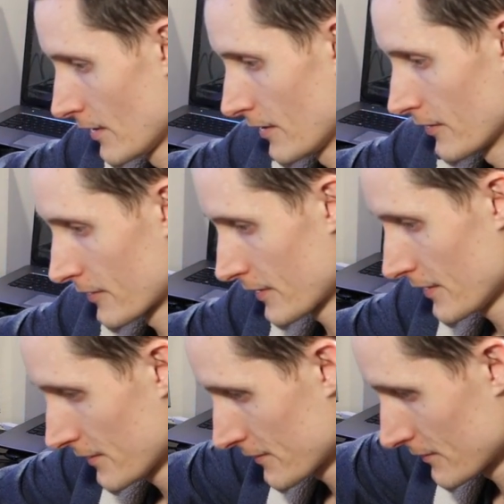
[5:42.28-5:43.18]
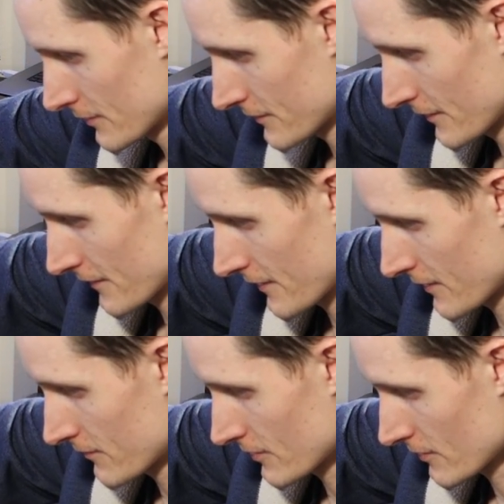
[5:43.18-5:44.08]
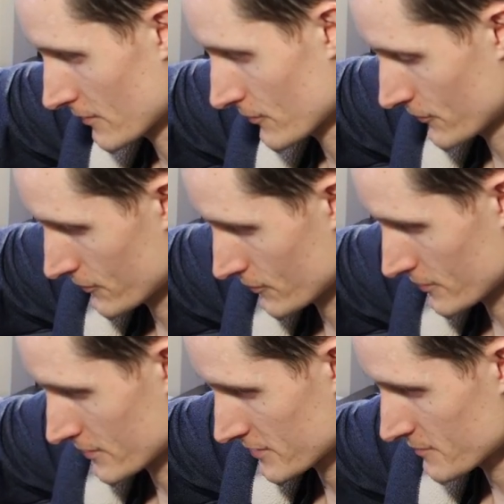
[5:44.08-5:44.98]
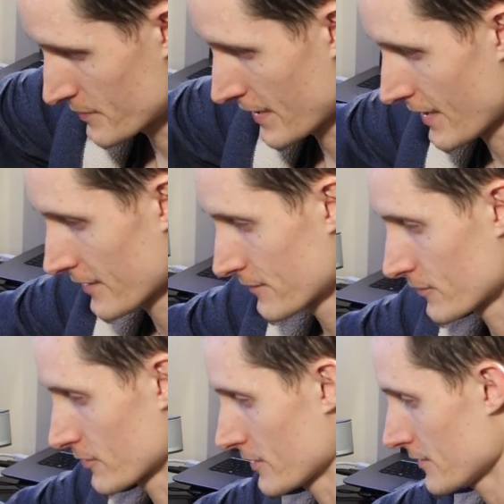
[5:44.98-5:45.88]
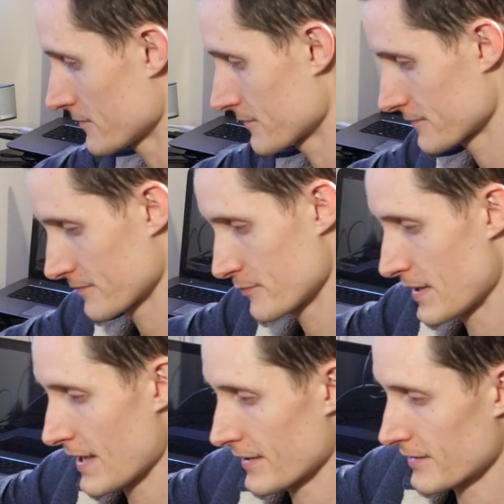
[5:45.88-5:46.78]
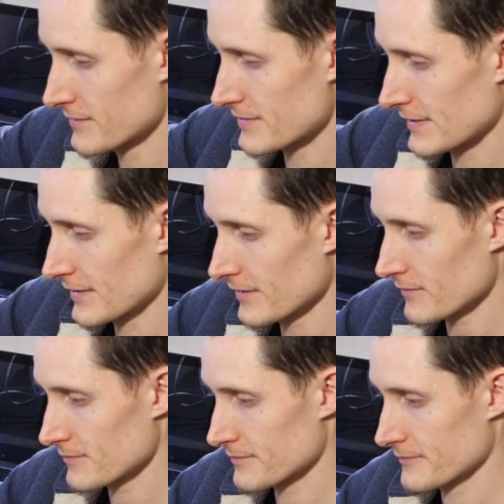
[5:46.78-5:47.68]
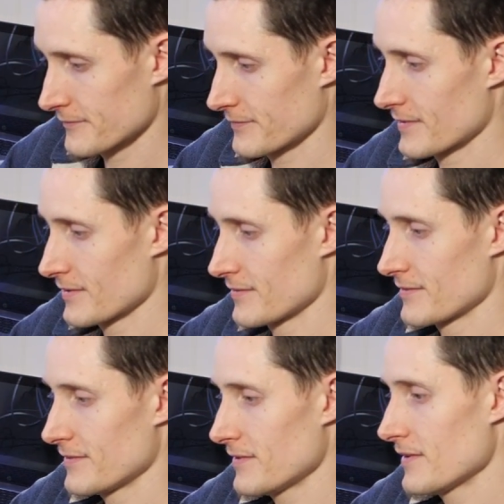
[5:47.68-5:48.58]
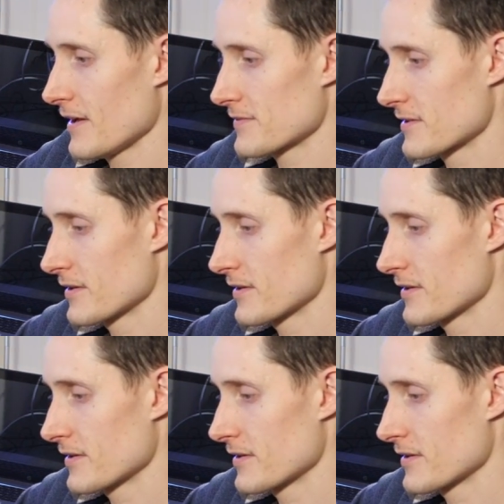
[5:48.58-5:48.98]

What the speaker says: Okay, looks like they give you a little storage bag for it. Bag it and tag it. Not